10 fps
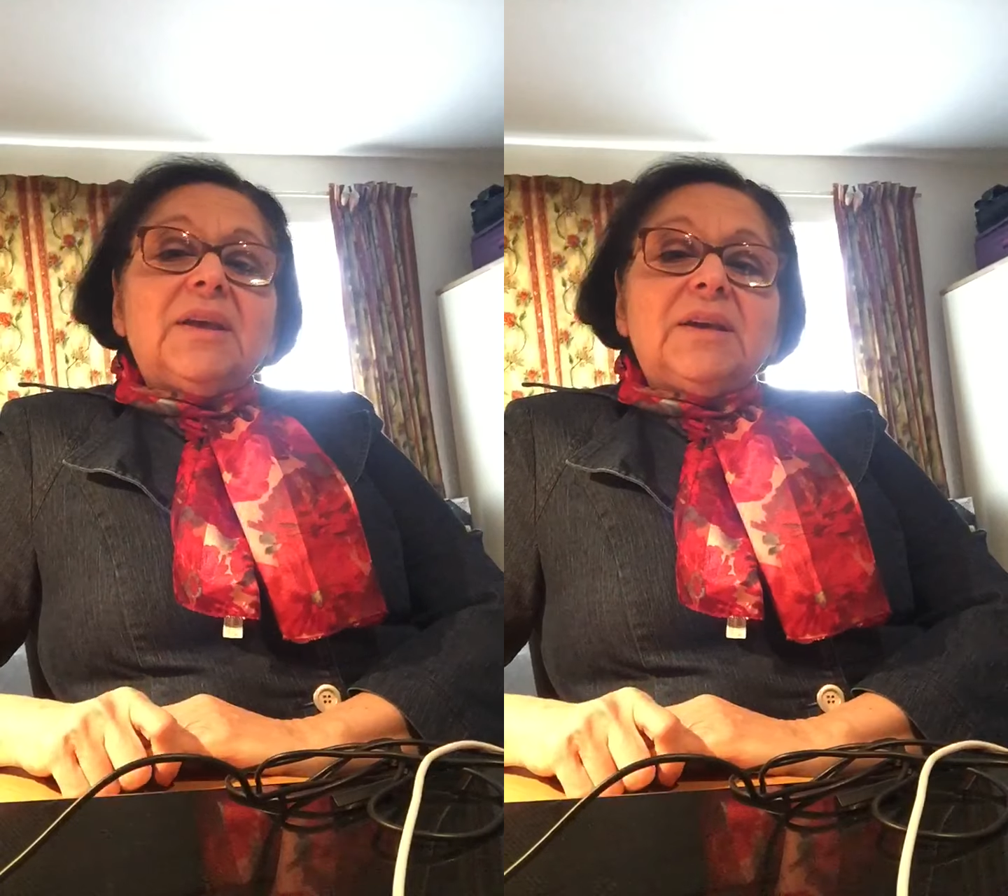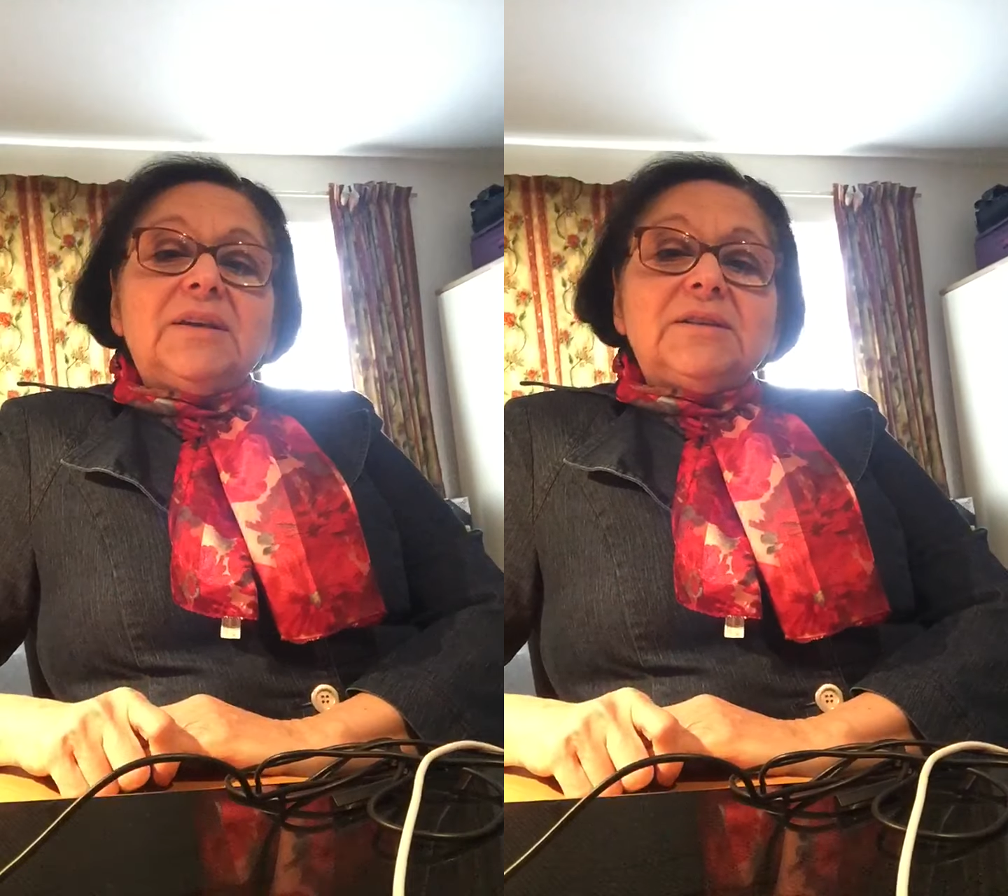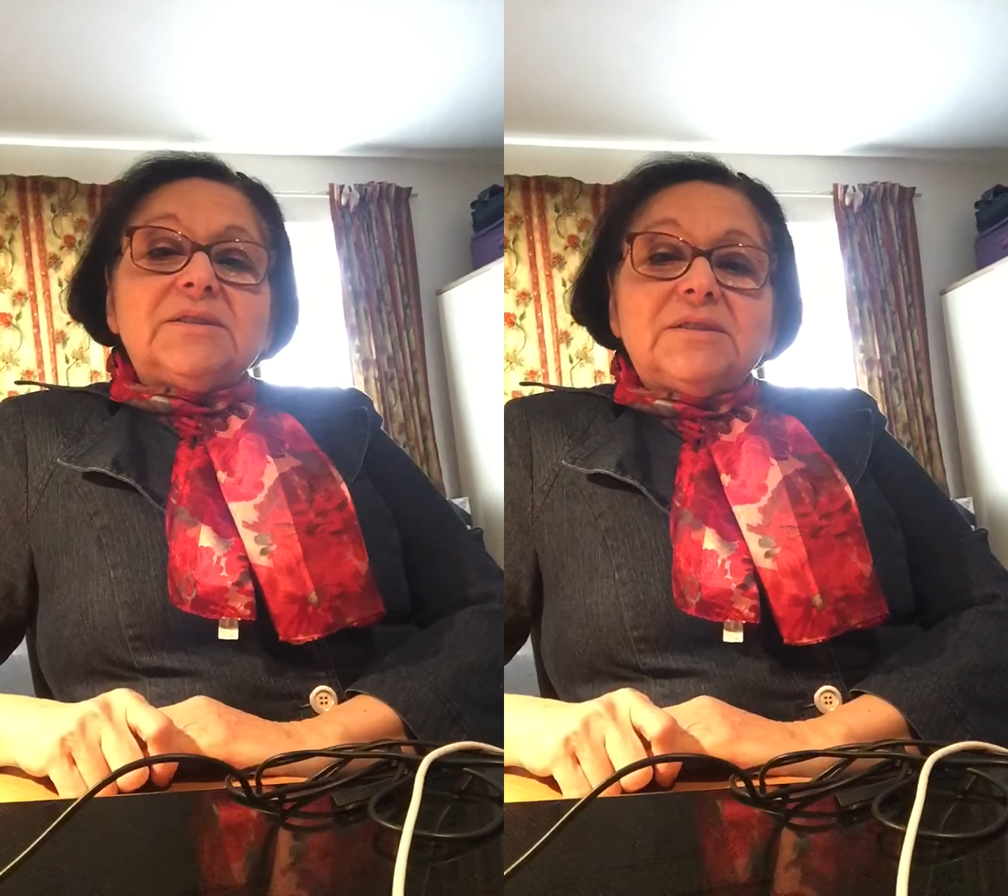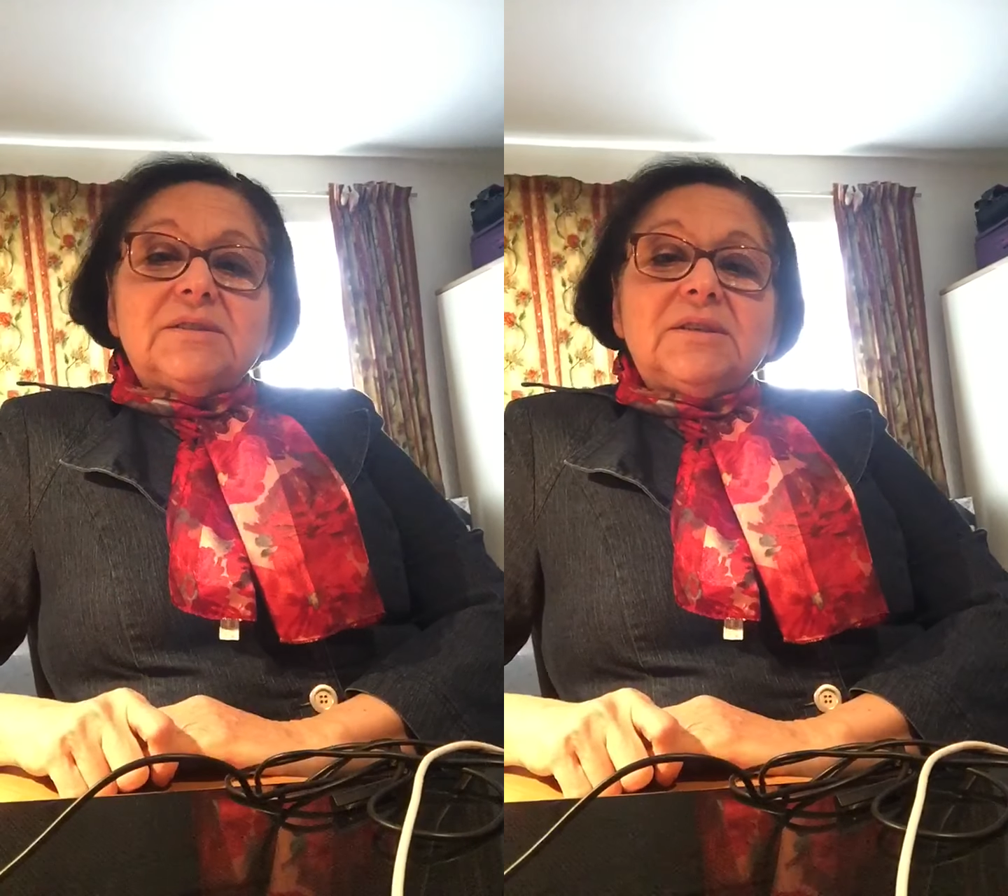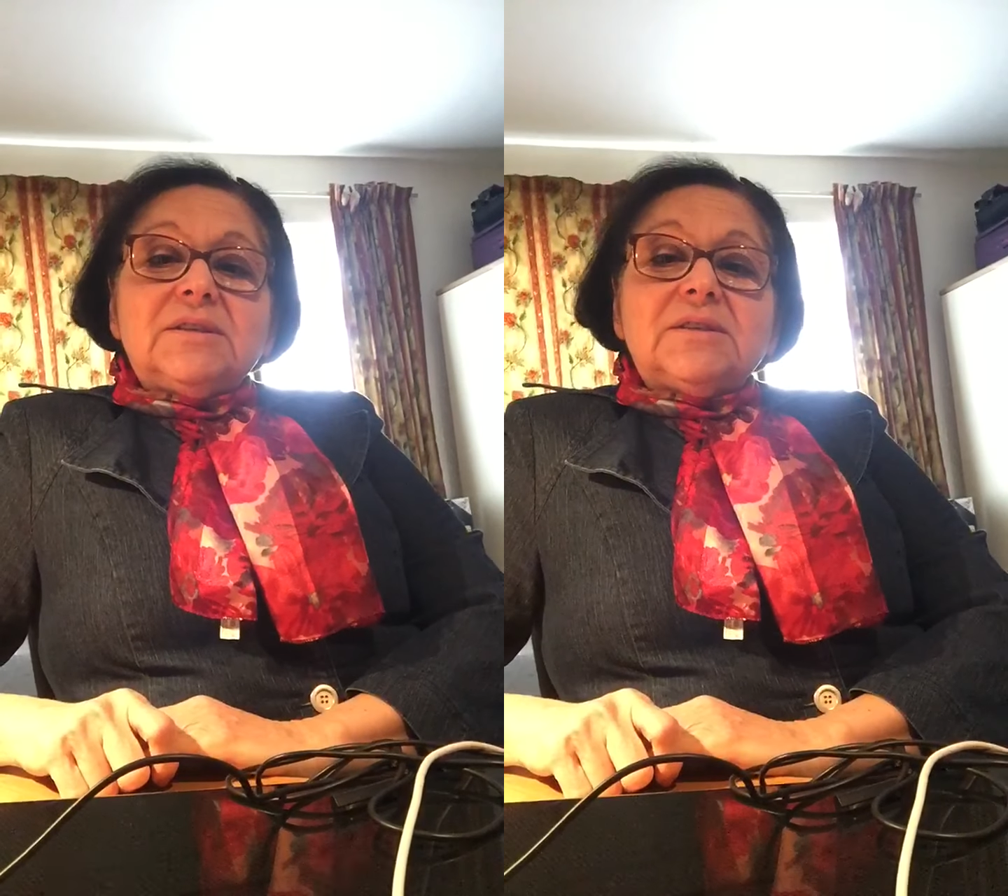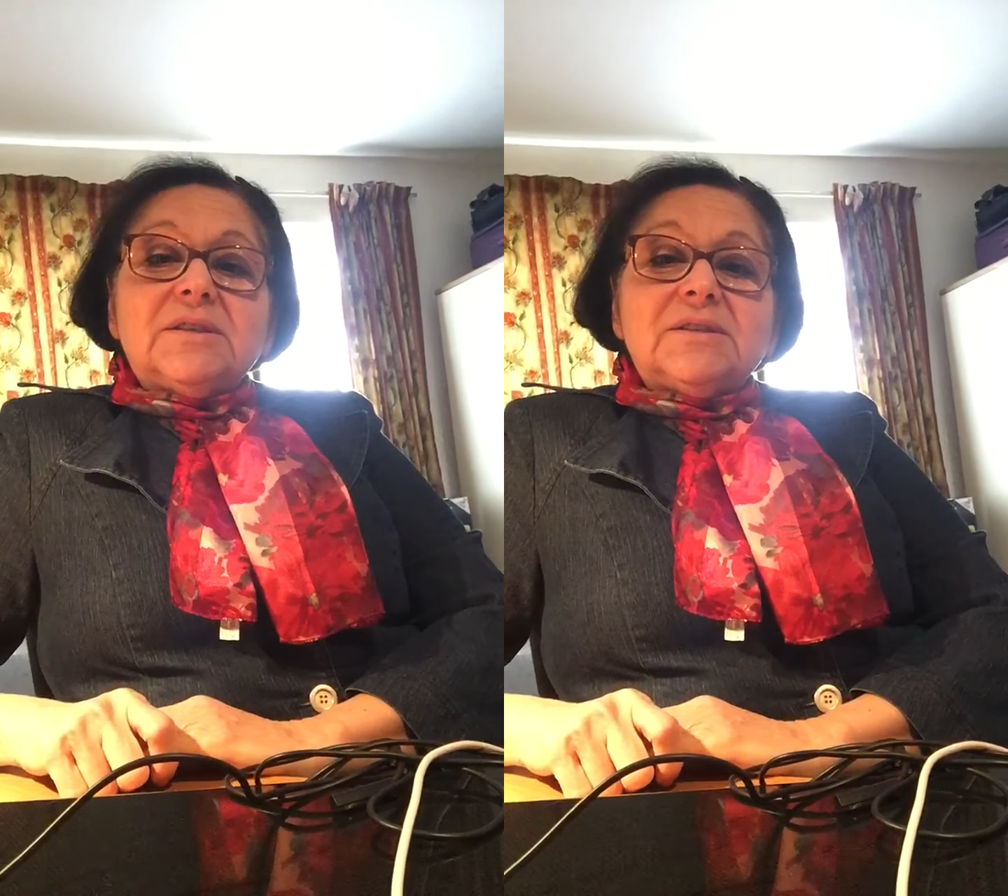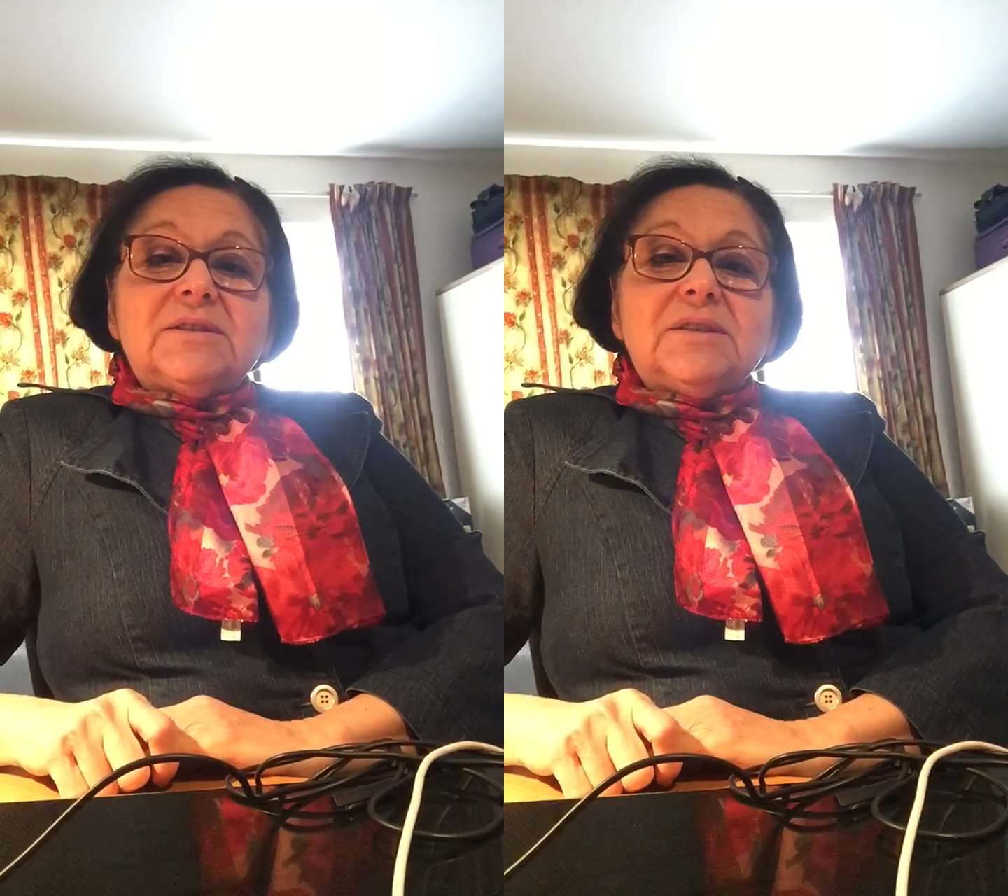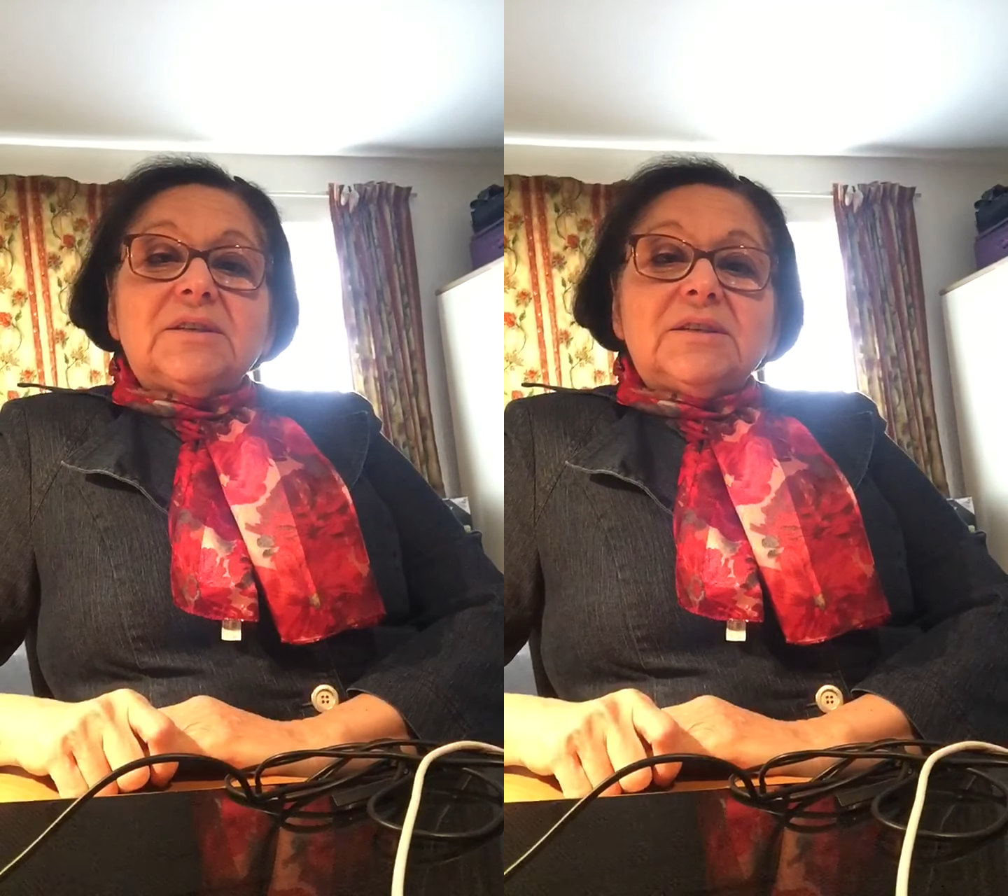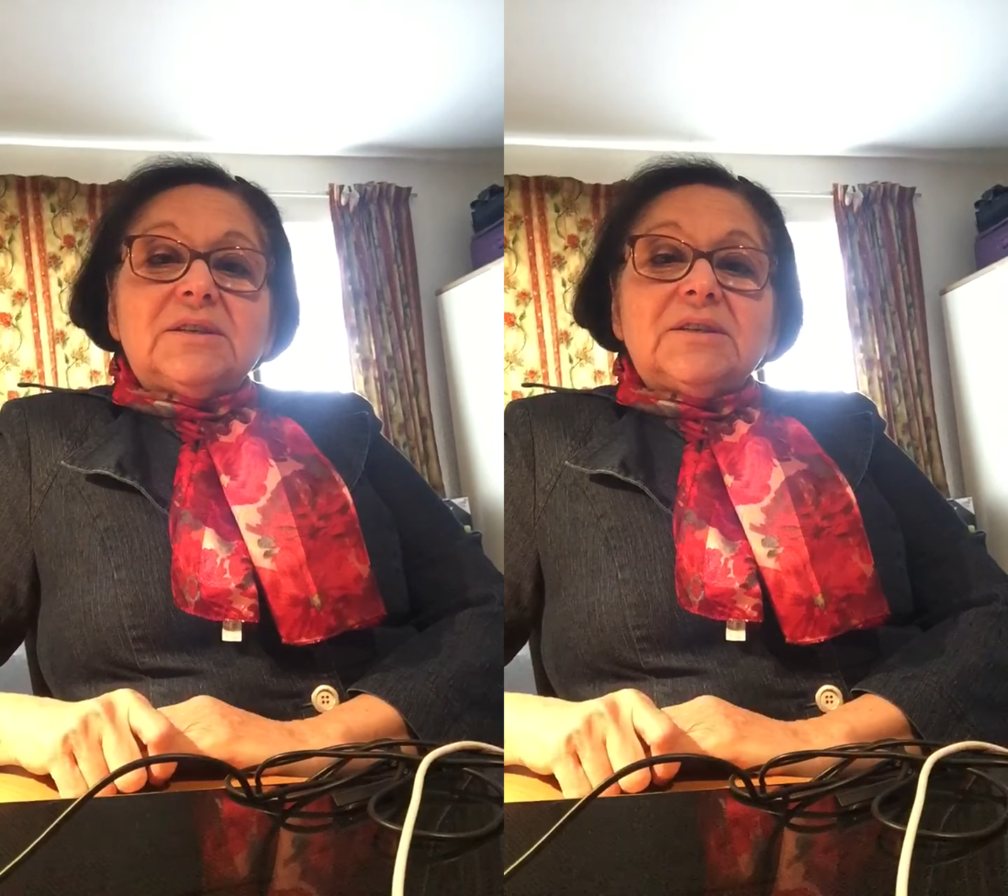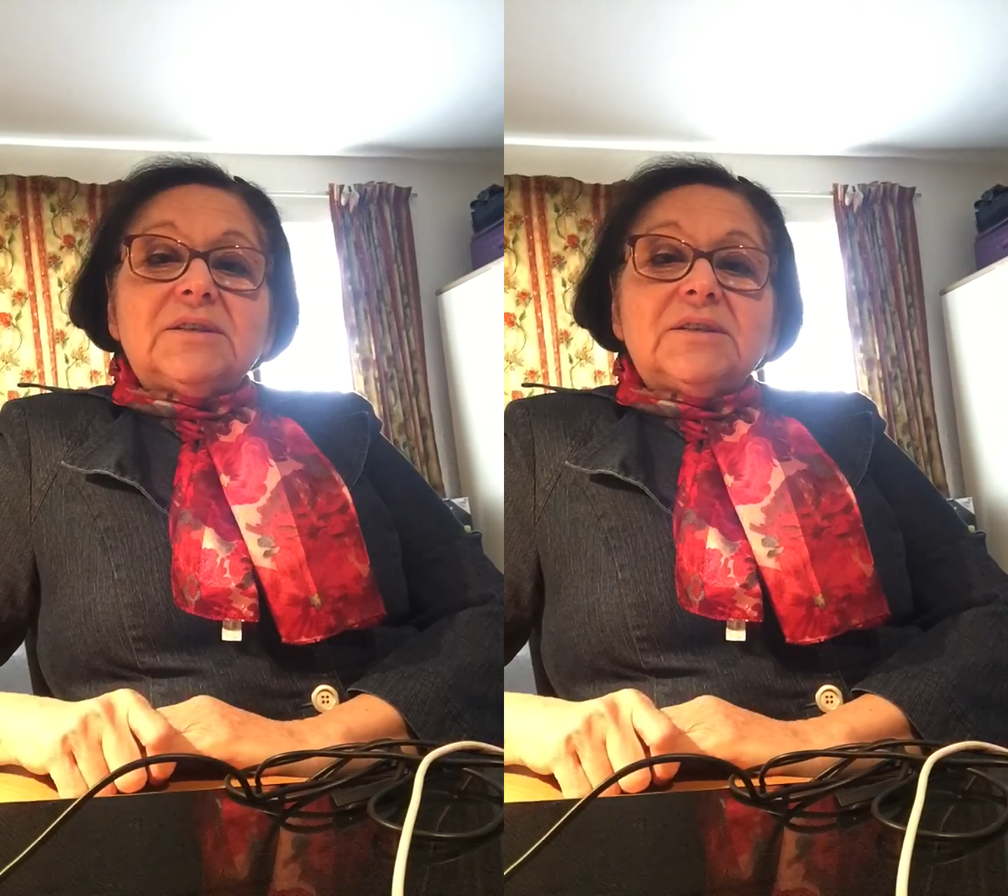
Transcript: It's interesting